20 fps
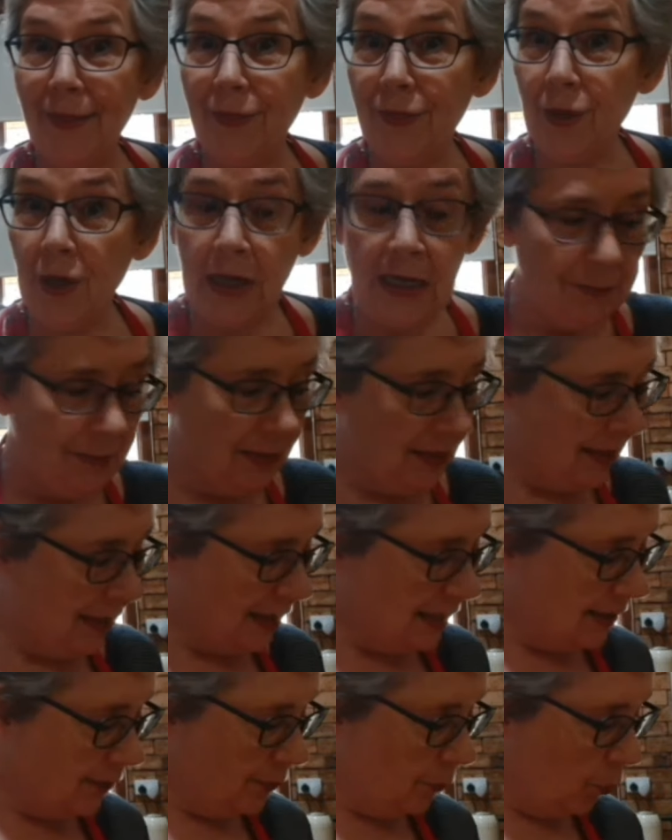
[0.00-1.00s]
30
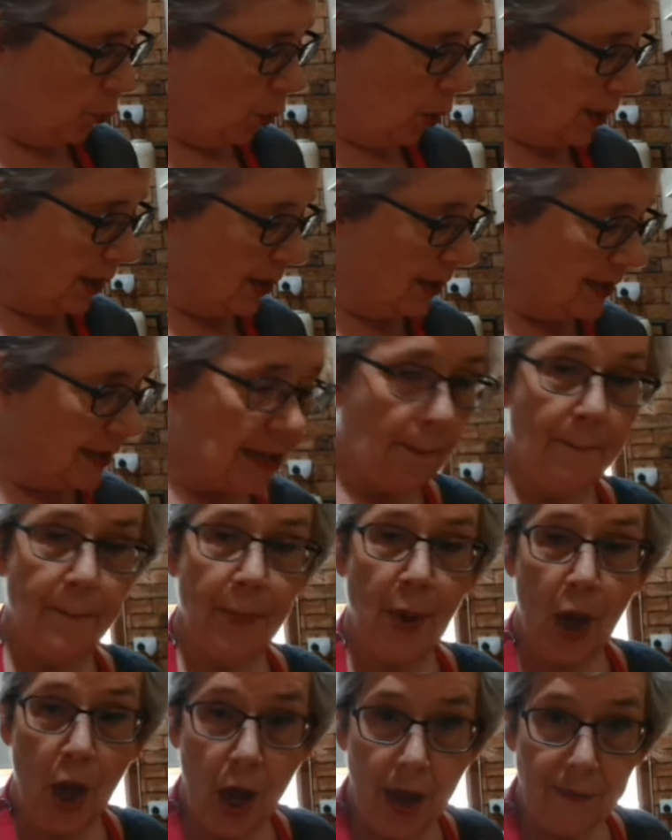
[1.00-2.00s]
minutes was
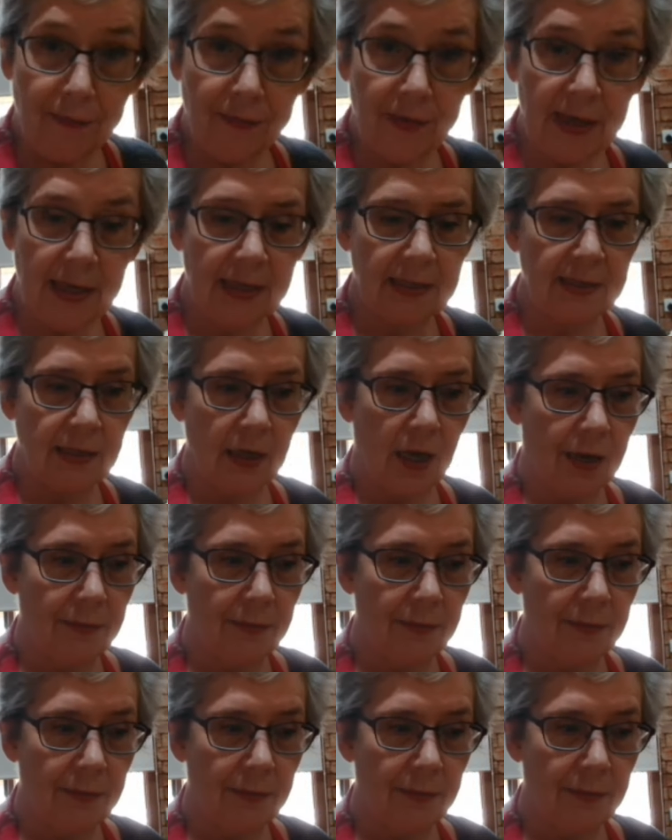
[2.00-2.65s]
perfect.